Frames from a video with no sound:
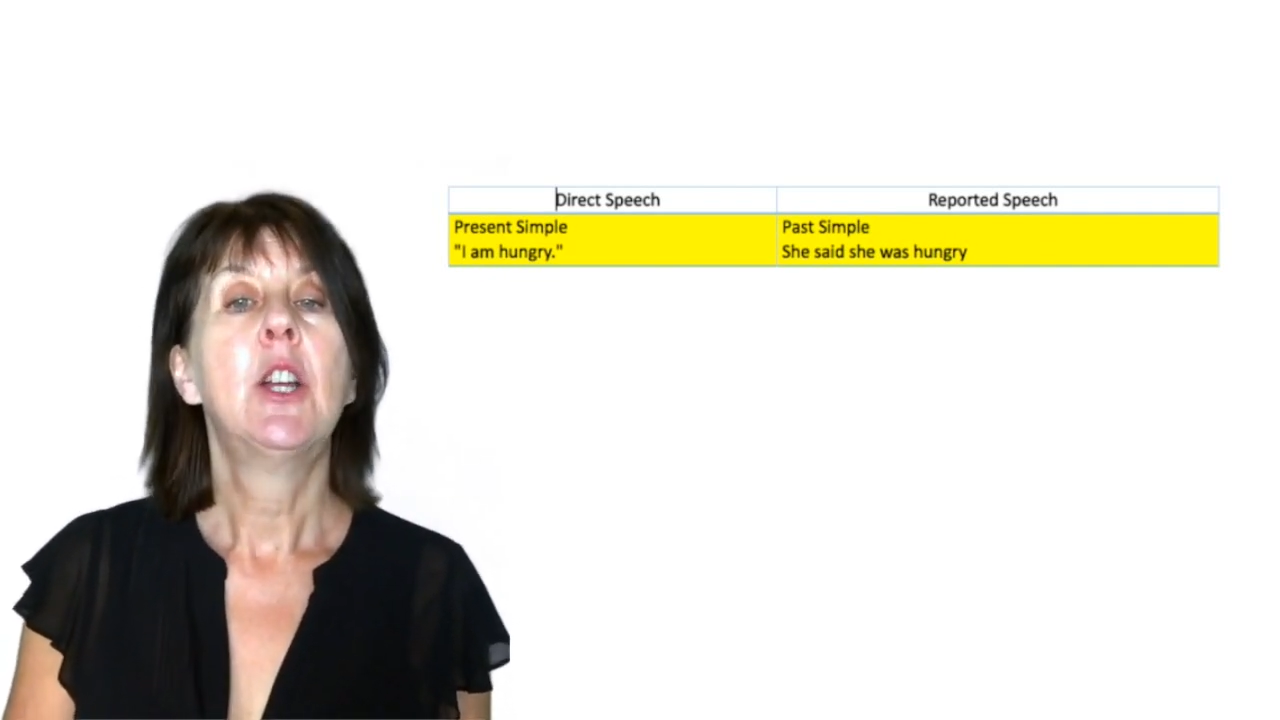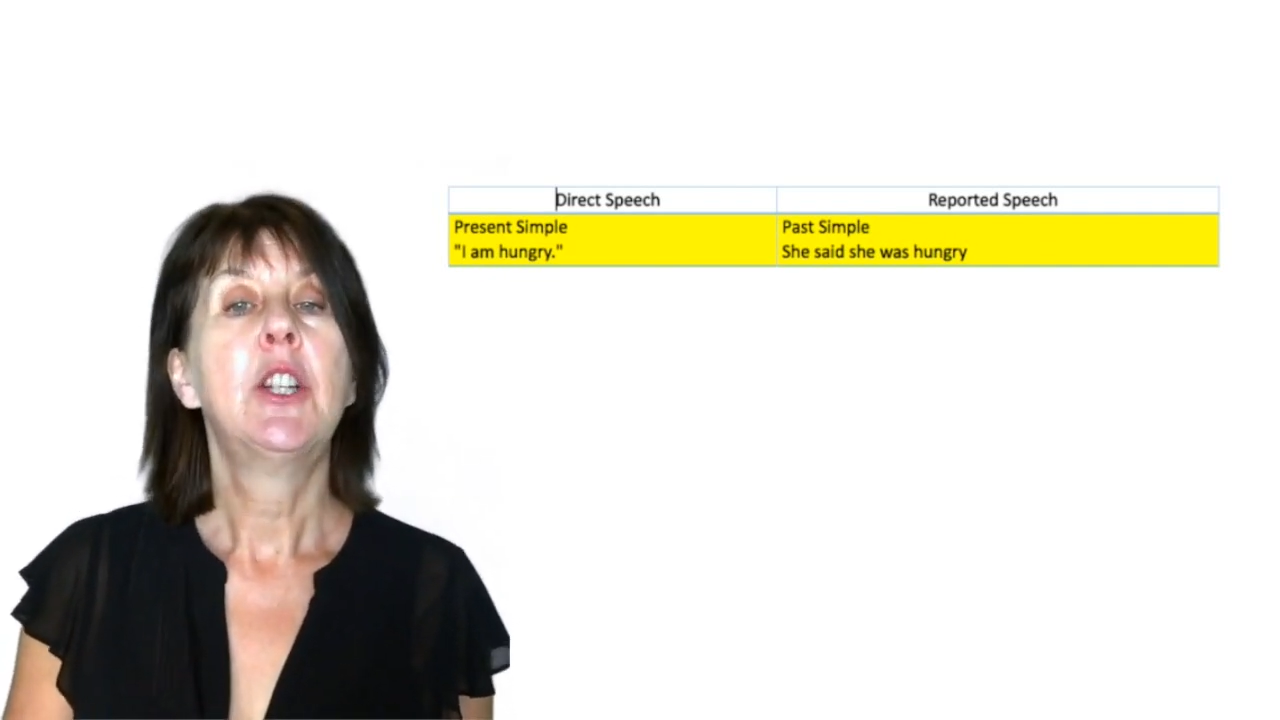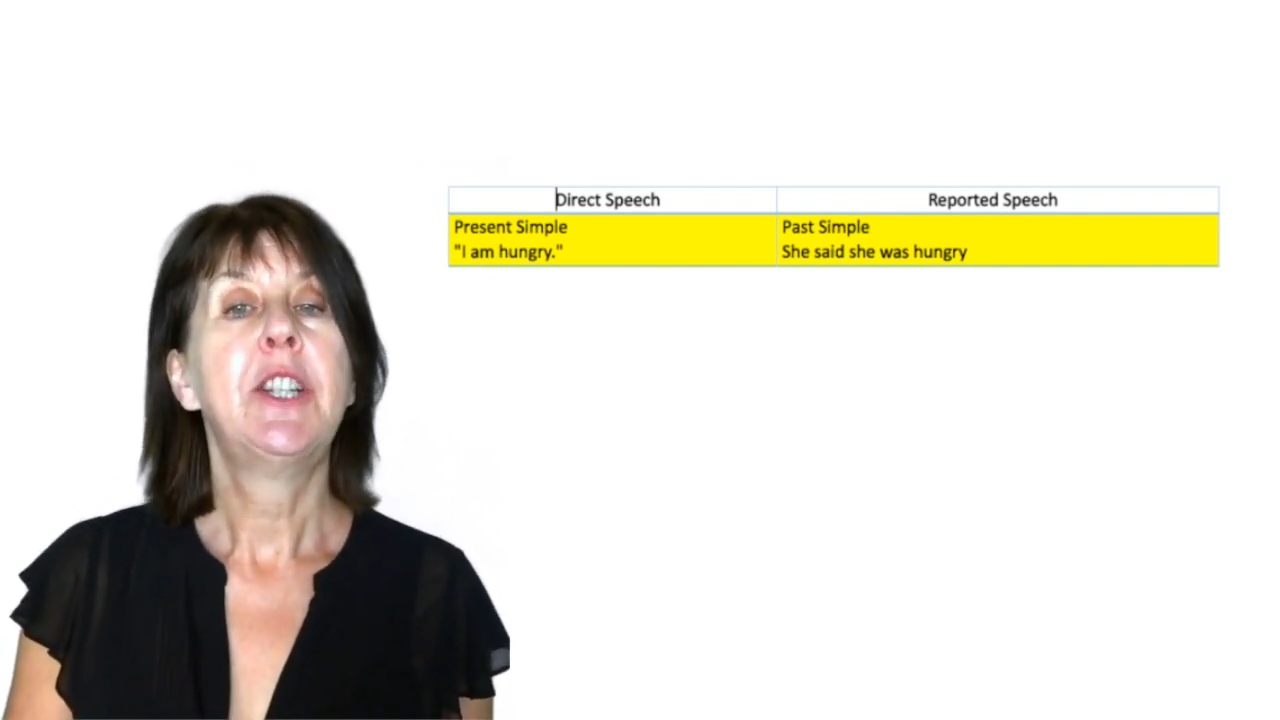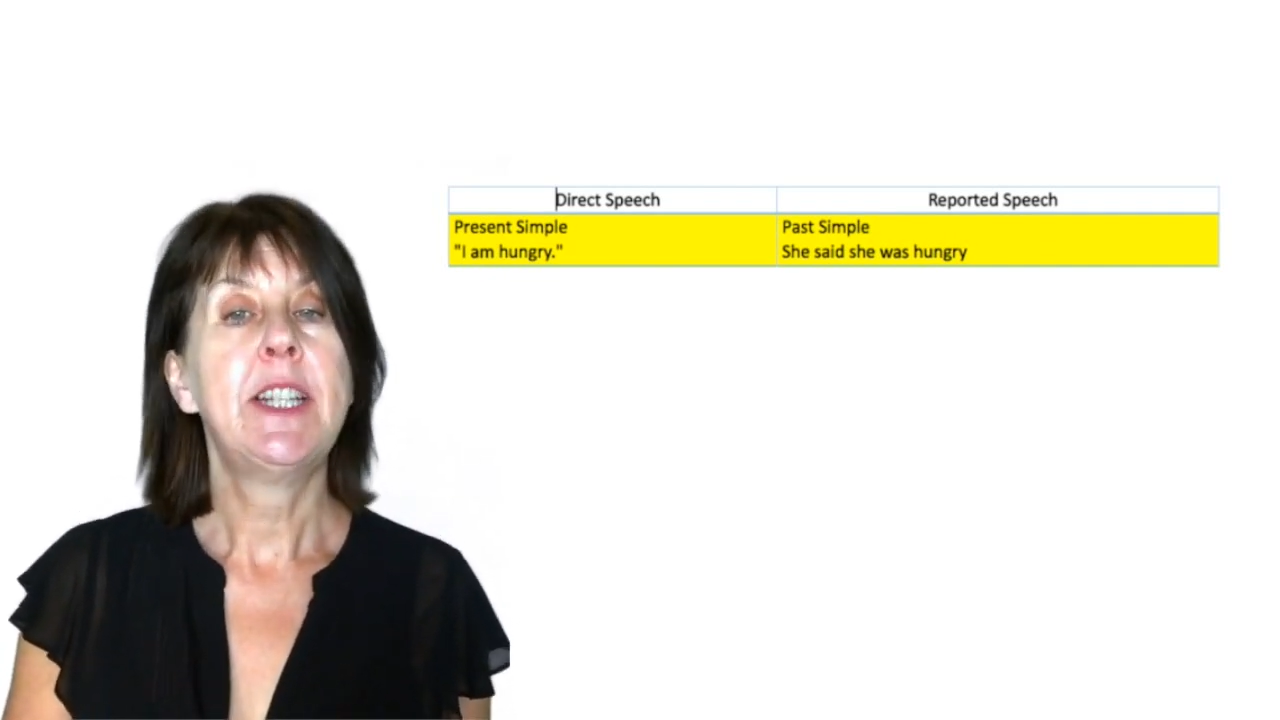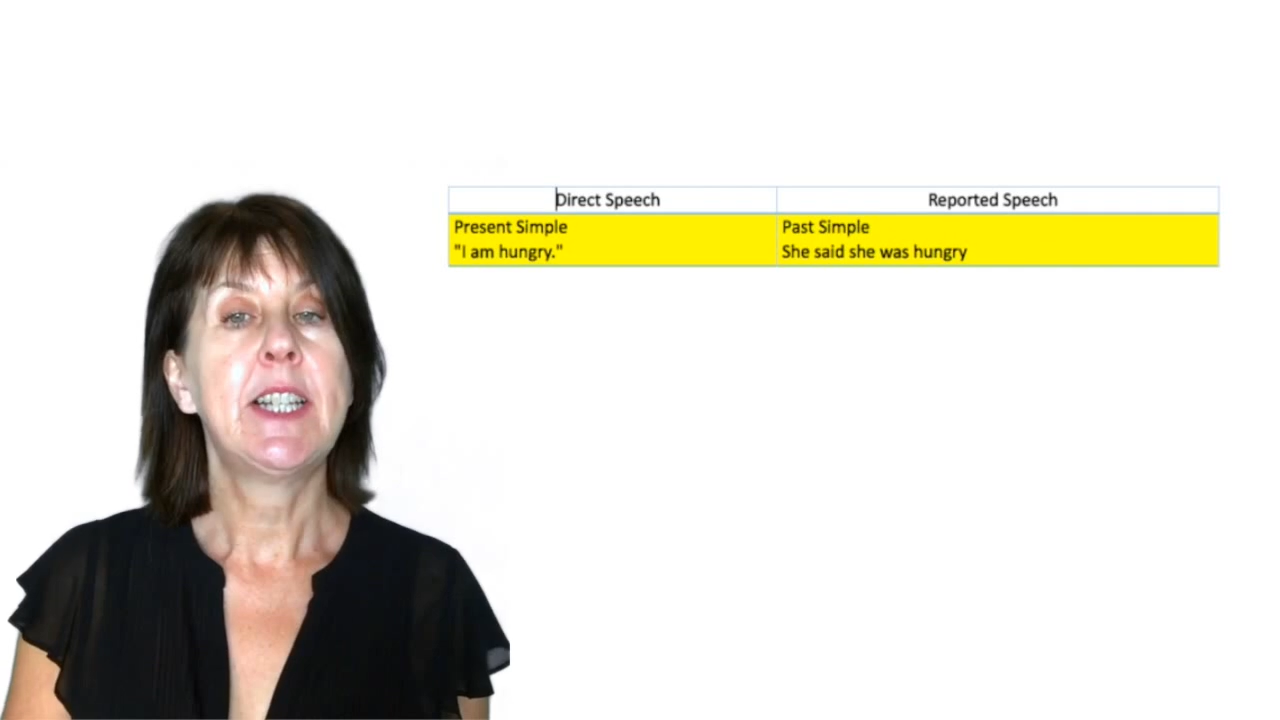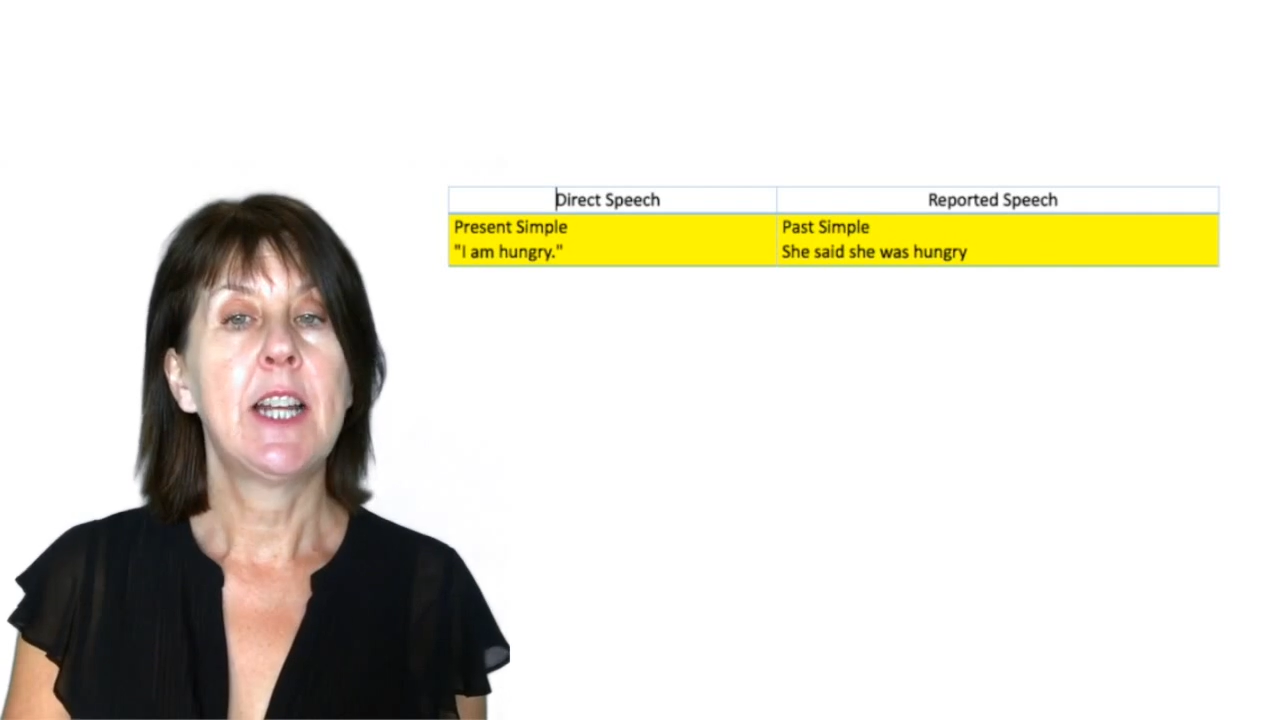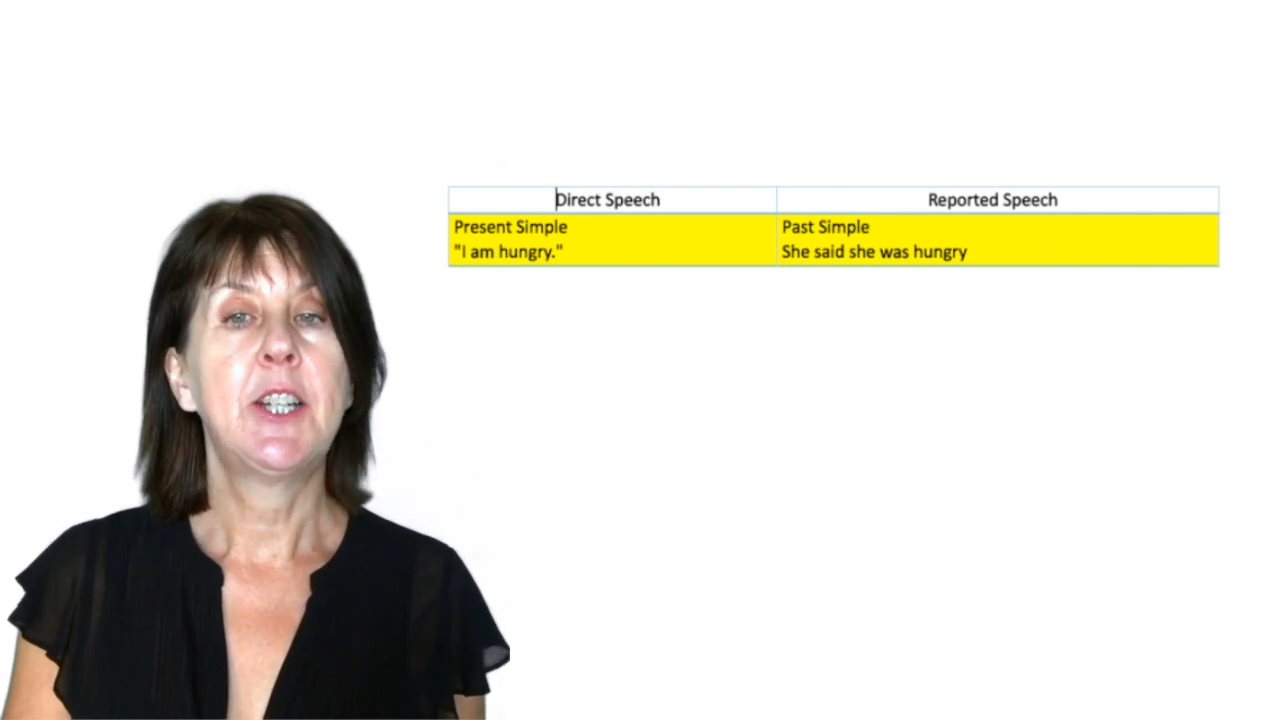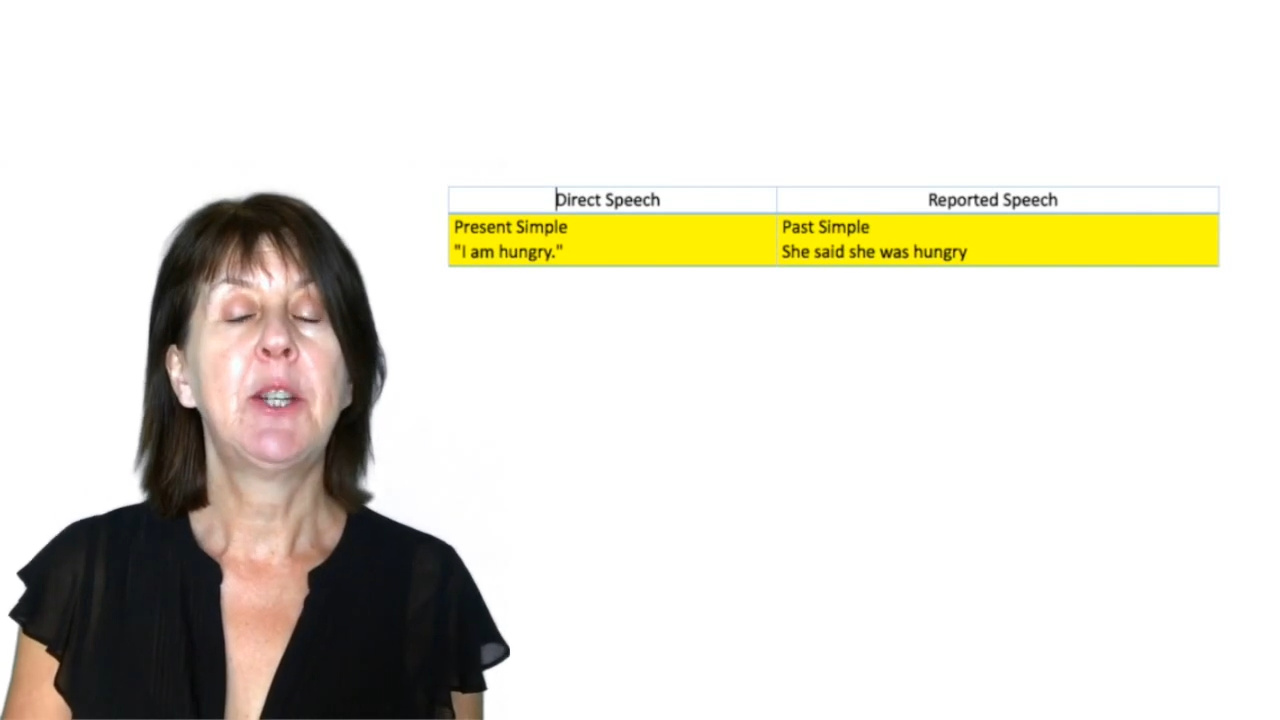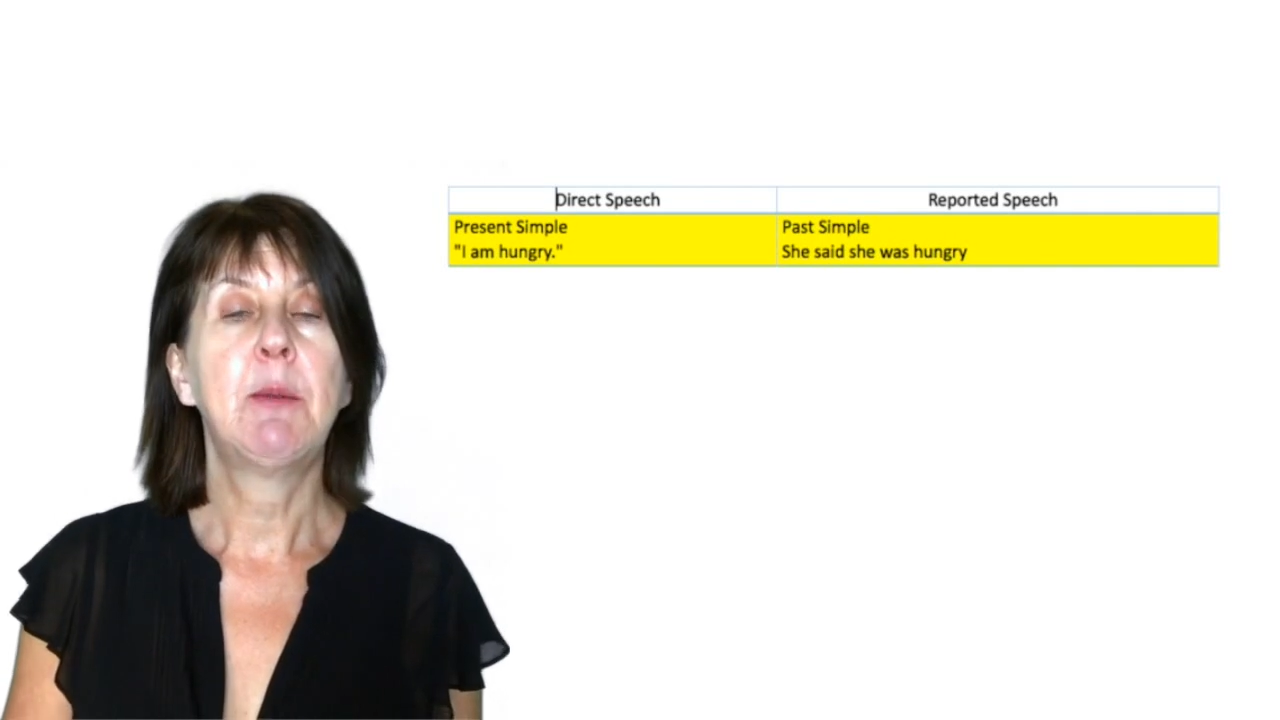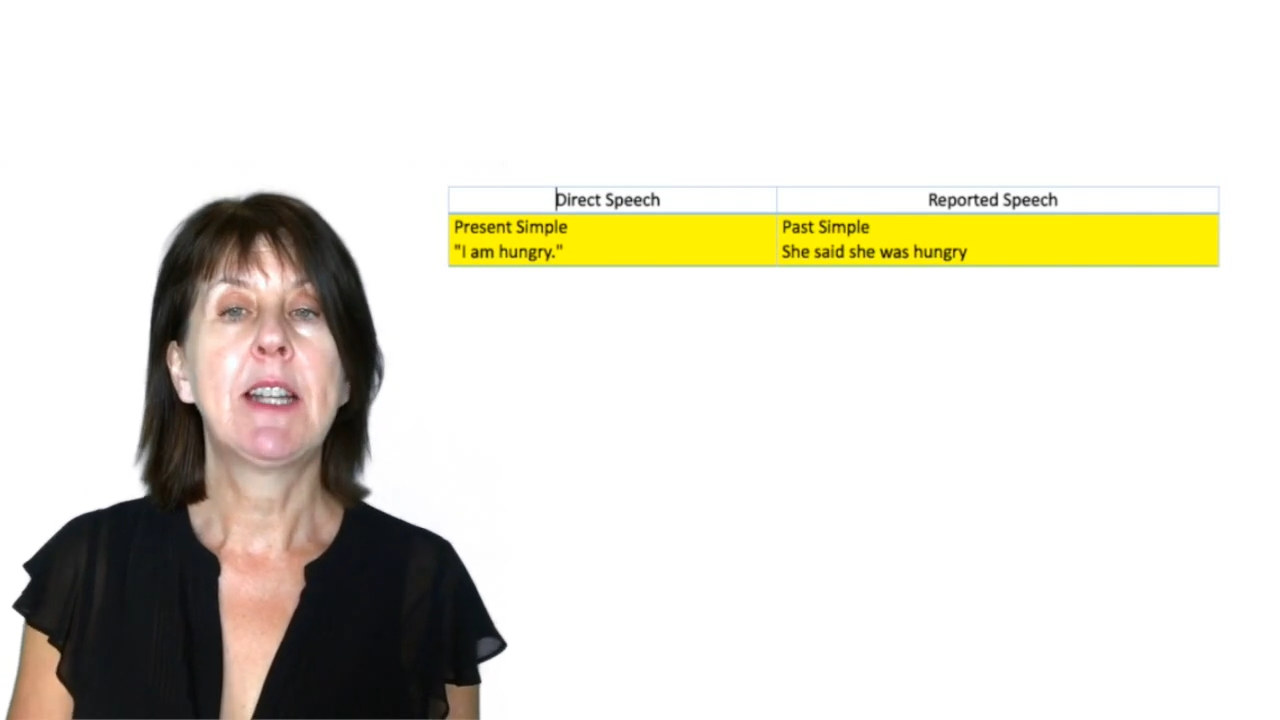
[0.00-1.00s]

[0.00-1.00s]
She said she